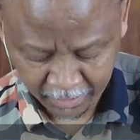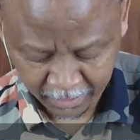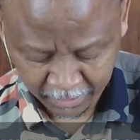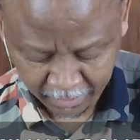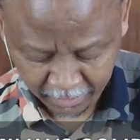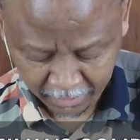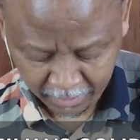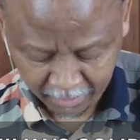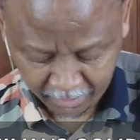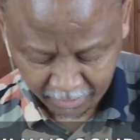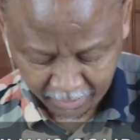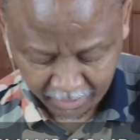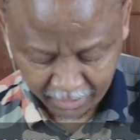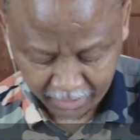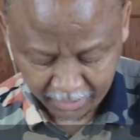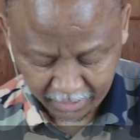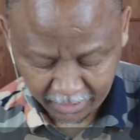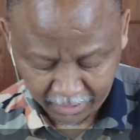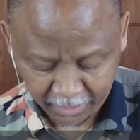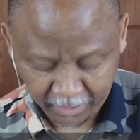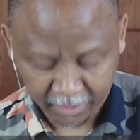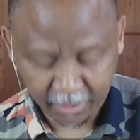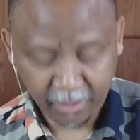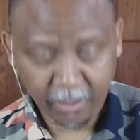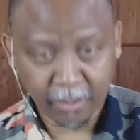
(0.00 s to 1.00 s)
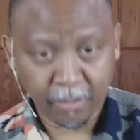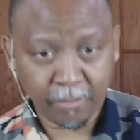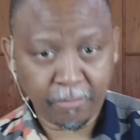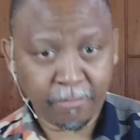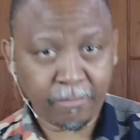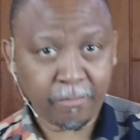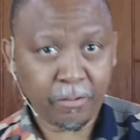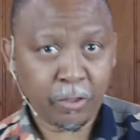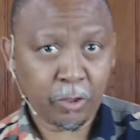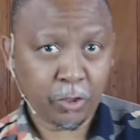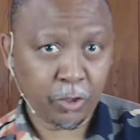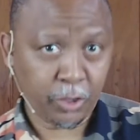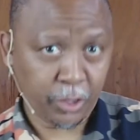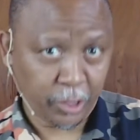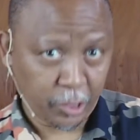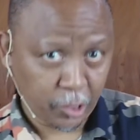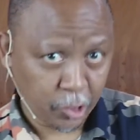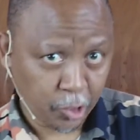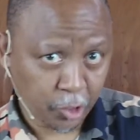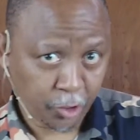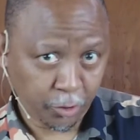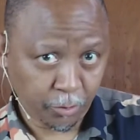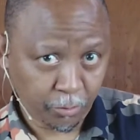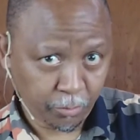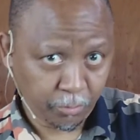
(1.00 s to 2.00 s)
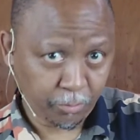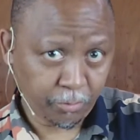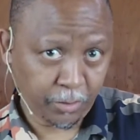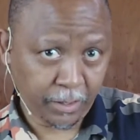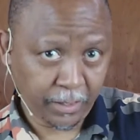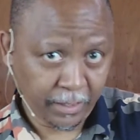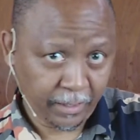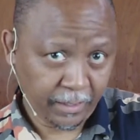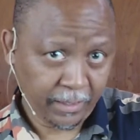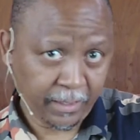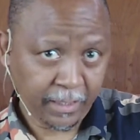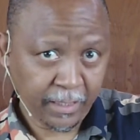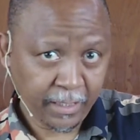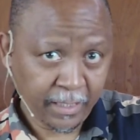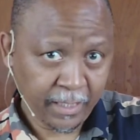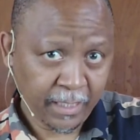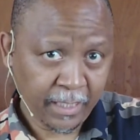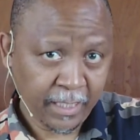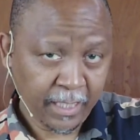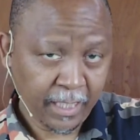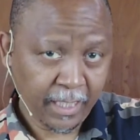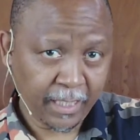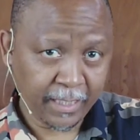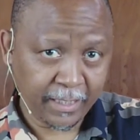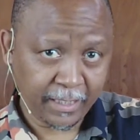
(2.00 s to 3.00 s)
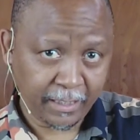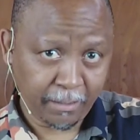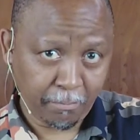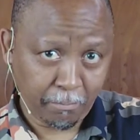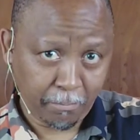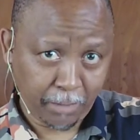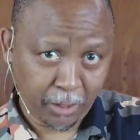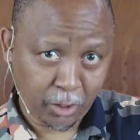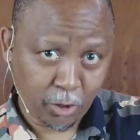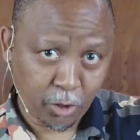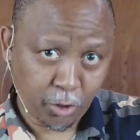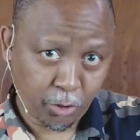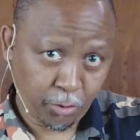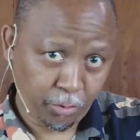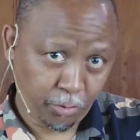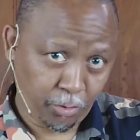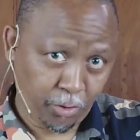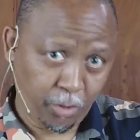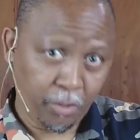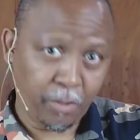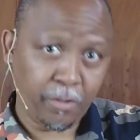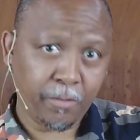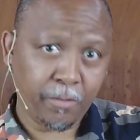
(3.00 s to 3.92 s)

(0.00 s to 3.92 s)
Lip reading: Thirdly, of the children and the mature.